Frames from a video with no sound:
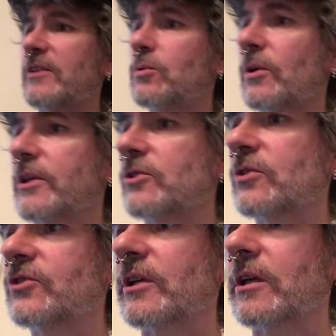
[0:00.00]
his work
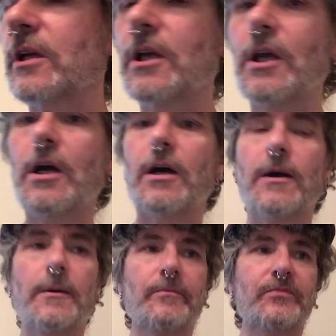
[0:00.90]
interesting.
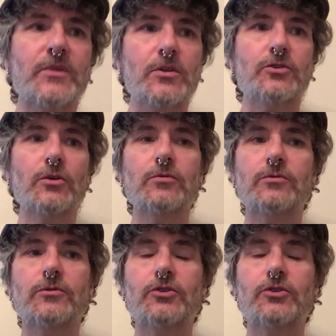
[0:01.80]
So